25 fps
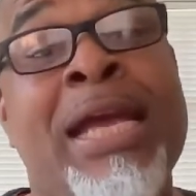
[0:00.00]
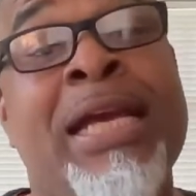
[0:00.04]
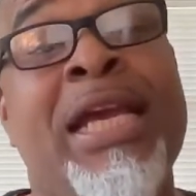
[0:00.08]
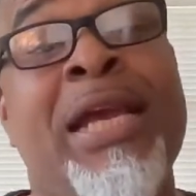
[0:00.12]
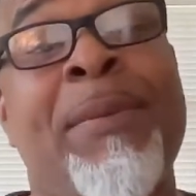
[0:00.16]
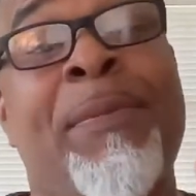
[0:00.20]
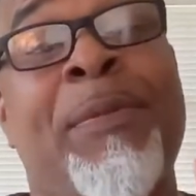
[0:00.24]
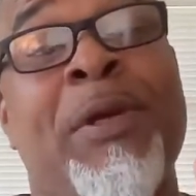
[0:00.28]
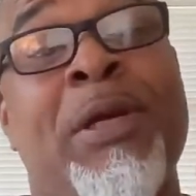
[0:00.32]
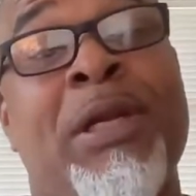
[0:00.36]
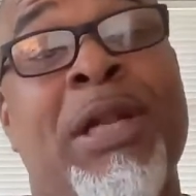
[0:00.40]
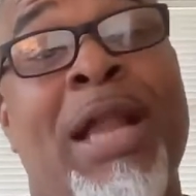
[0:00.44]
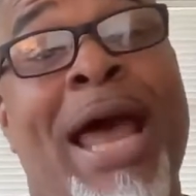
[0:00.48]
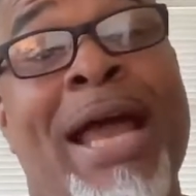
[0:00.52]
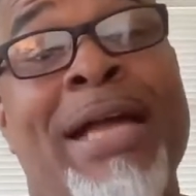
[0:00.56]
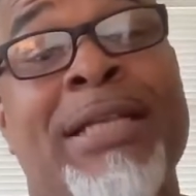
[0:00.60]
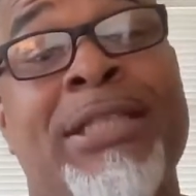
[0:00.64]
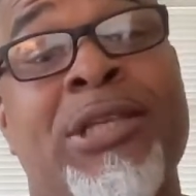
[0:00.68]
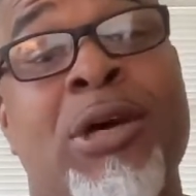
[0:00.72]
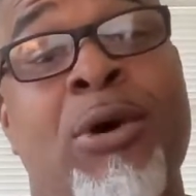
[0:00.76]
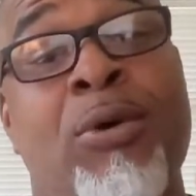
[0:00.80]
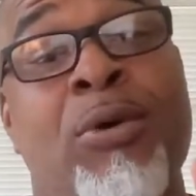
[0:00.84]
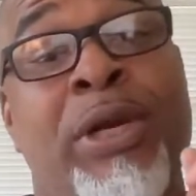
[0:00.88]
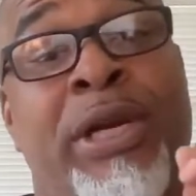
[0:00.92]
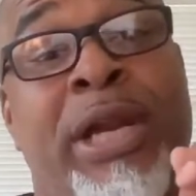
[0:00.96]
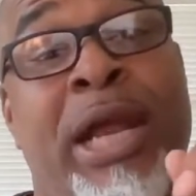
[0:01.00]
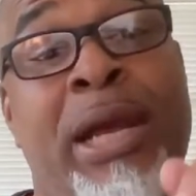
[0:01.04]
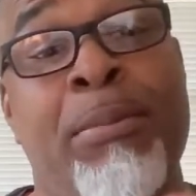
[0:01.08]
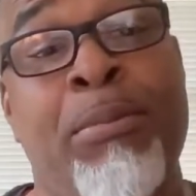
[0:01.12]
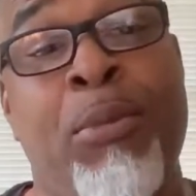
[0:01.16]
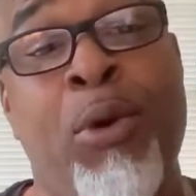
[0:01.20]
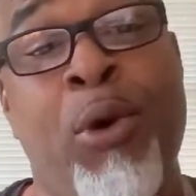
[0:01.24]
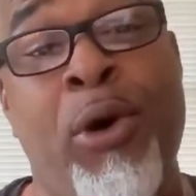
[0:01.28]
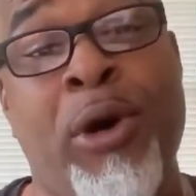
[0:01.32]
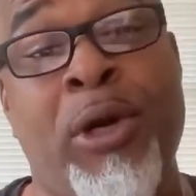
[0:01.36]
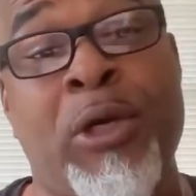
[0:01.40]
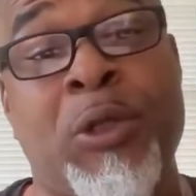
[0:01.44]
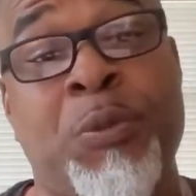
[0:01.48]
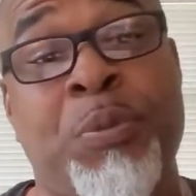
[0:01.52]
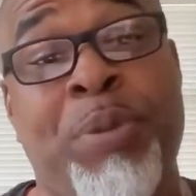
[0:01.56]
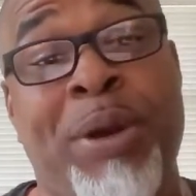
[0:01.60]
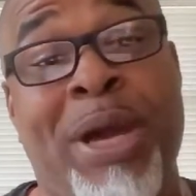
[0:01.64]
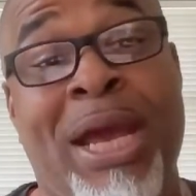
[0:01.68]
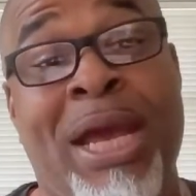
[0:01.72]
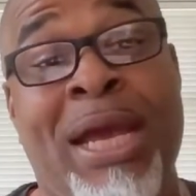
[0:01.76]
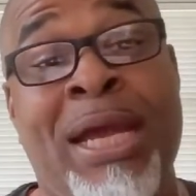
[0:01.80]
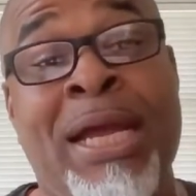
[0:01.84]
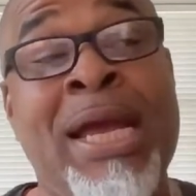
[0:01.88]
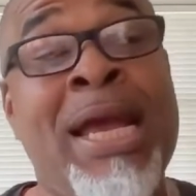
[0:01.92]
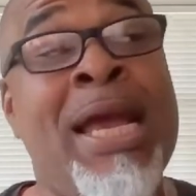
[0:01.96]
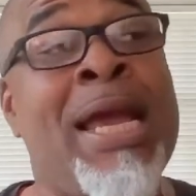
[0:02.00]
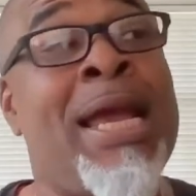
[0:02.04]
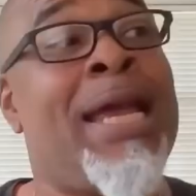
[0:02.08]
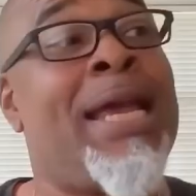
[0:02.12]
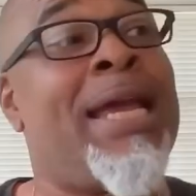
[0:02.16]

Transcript: keeping the lights on and their mortgage paid,